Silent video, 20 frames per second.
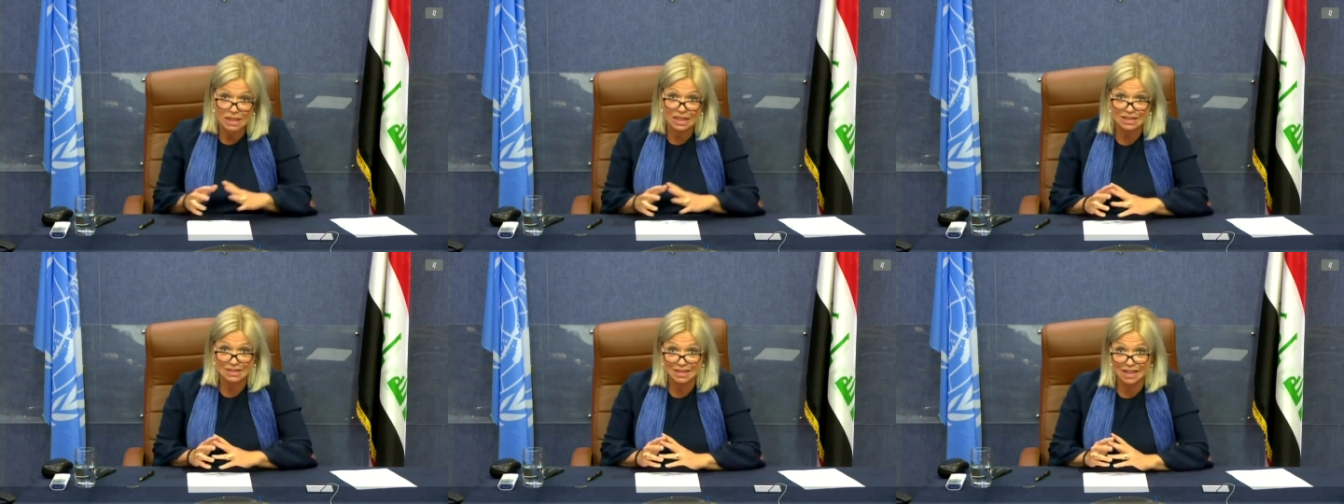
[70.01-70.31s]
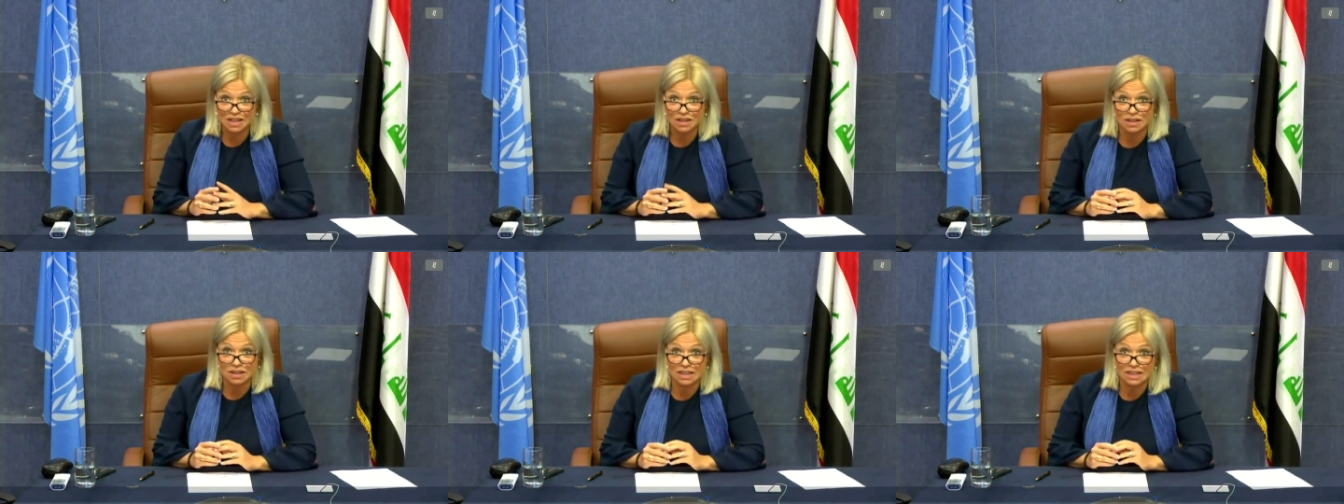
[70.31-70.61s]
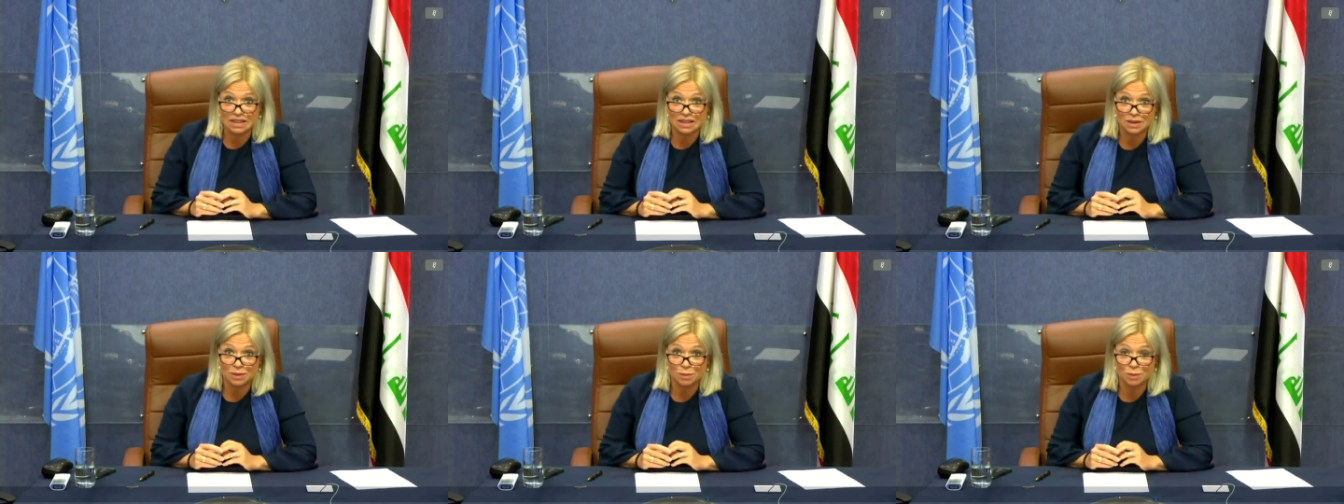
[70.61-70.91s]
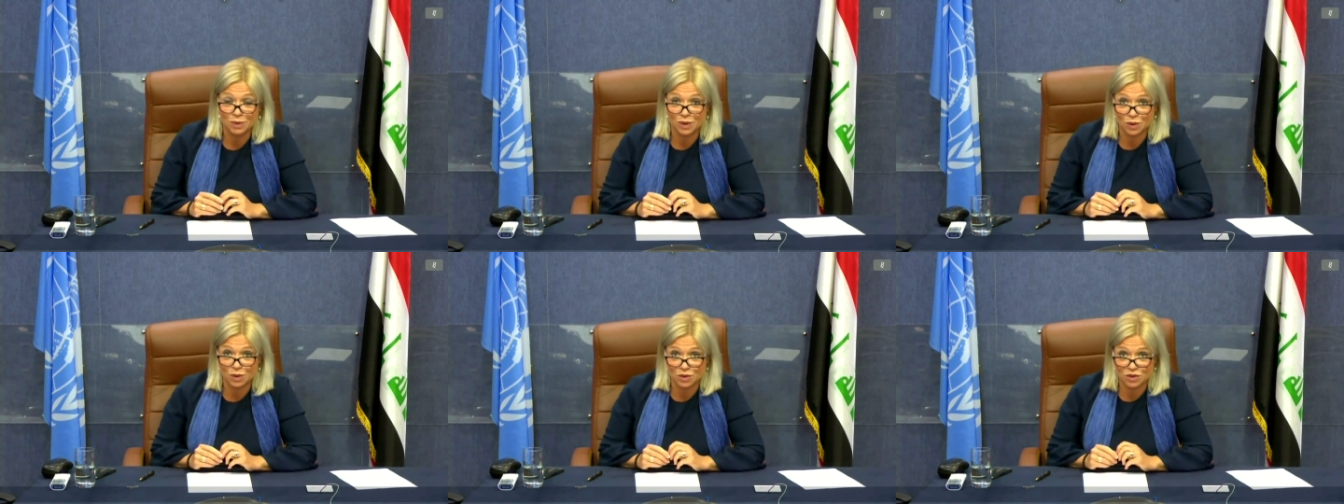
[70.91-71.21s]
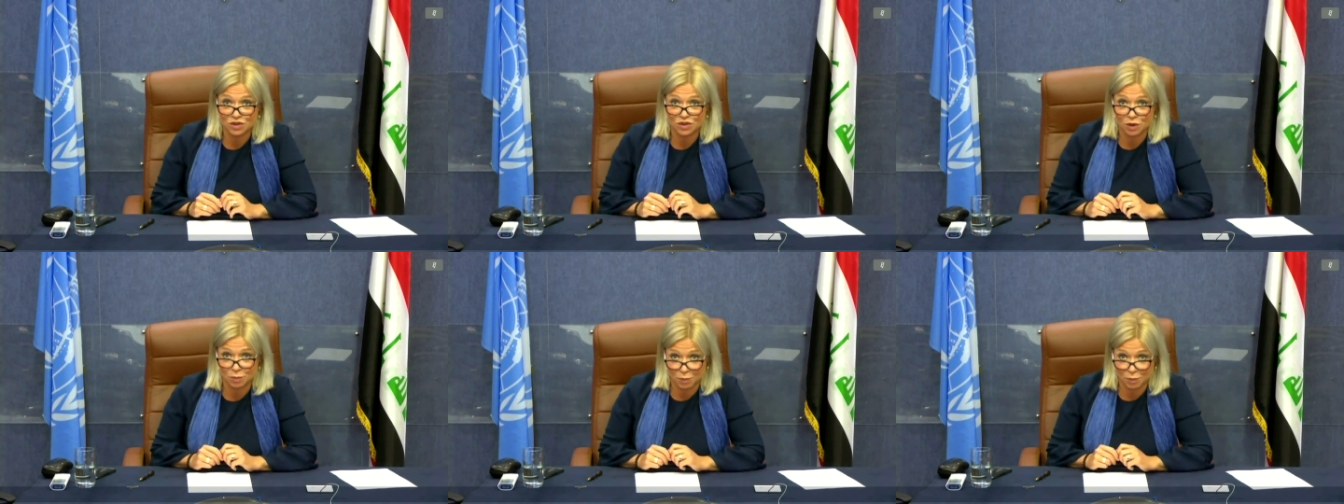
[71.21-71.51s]
militarily, but
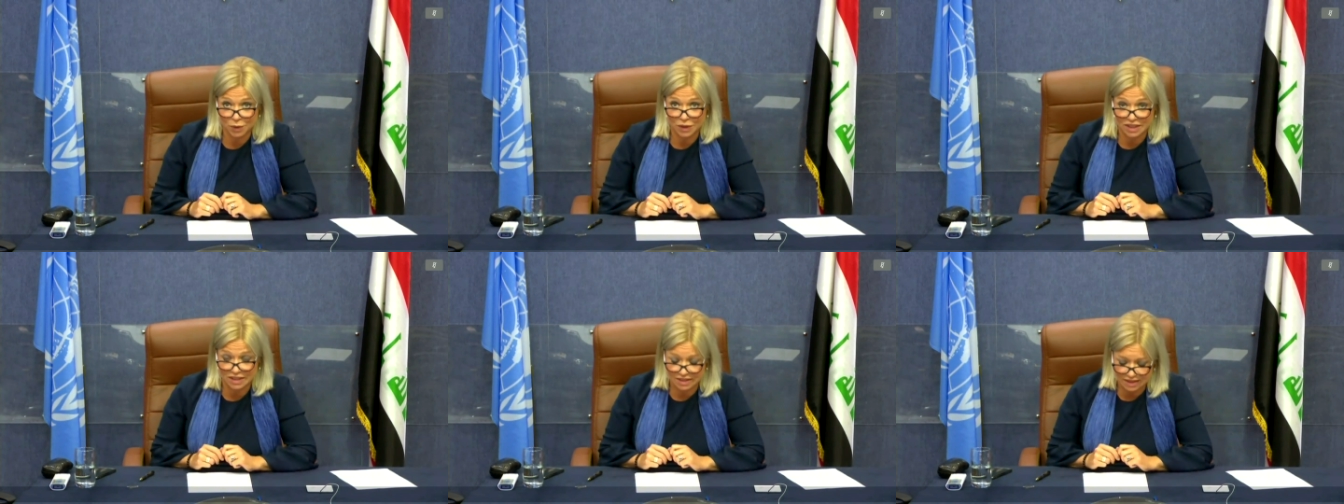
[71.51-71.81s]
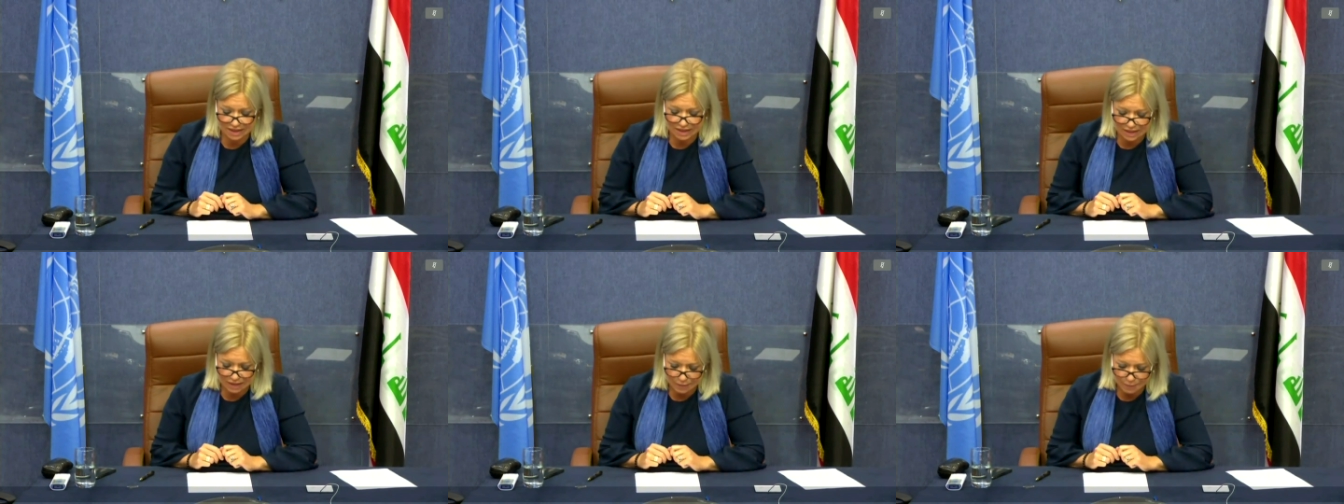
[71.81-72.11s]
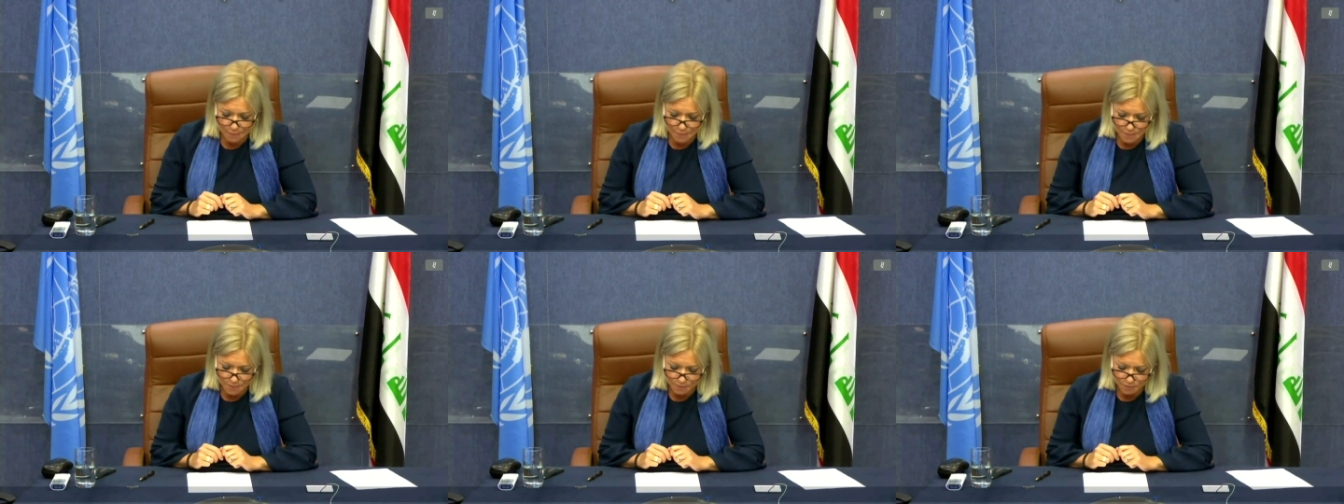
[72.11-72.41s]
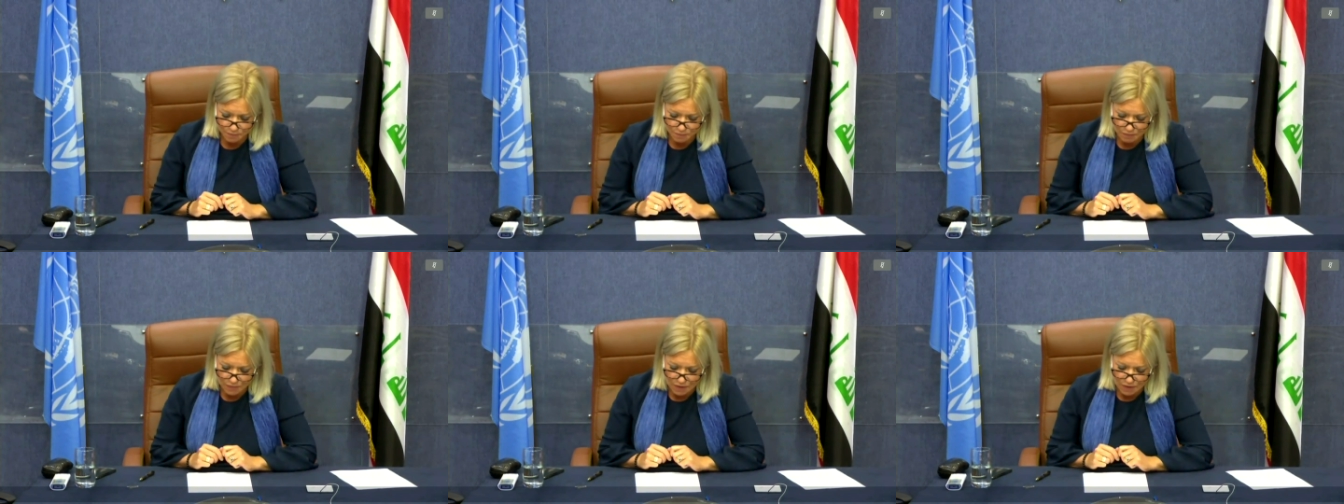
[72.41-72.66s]
also politically.